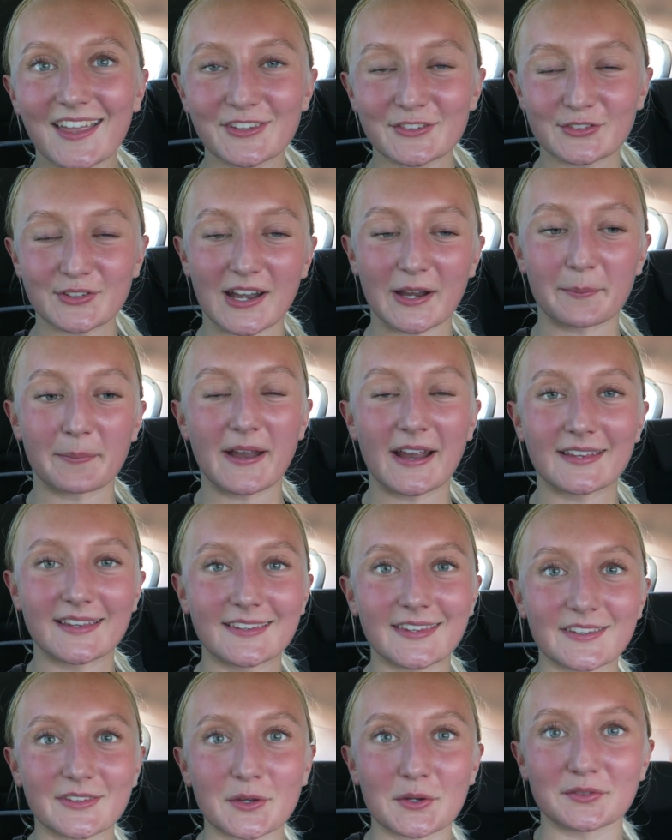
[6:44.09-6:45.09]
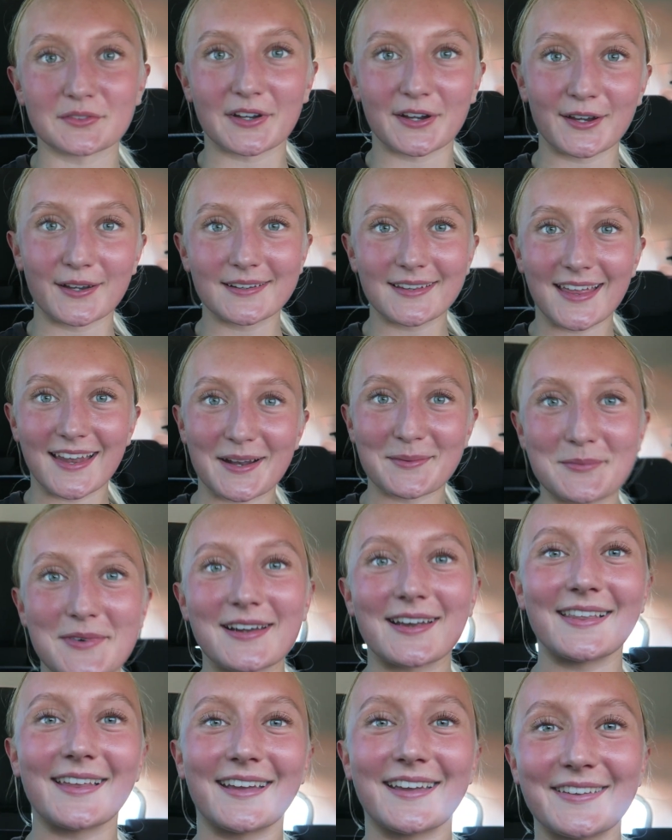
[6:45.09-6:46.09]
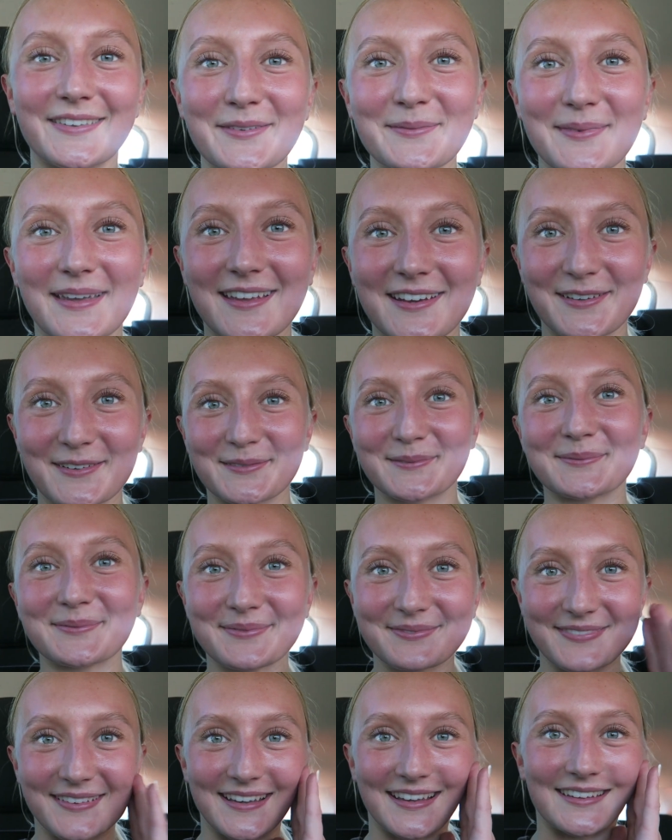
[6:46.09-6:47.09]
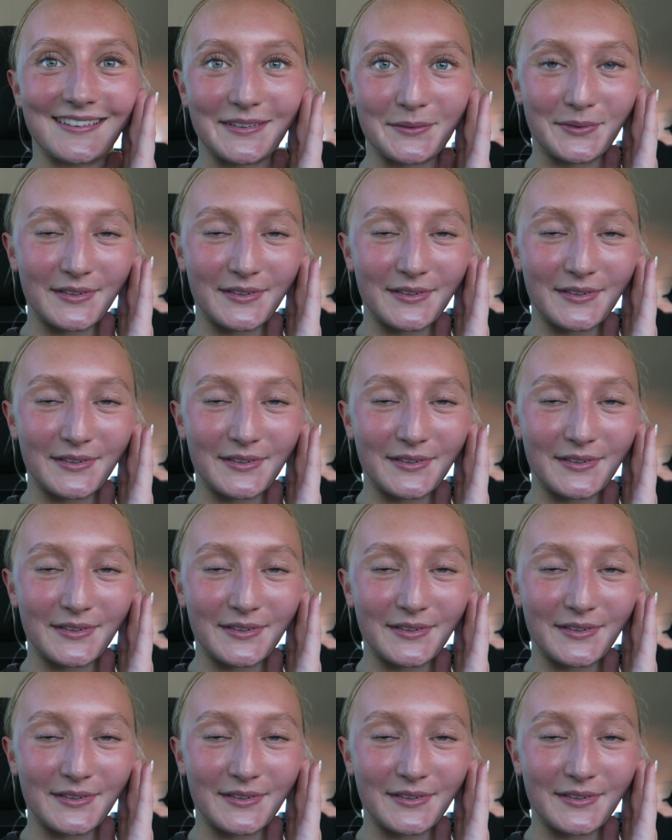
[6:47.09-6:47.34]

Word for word: Track practice is over and I'm ready like a tomato because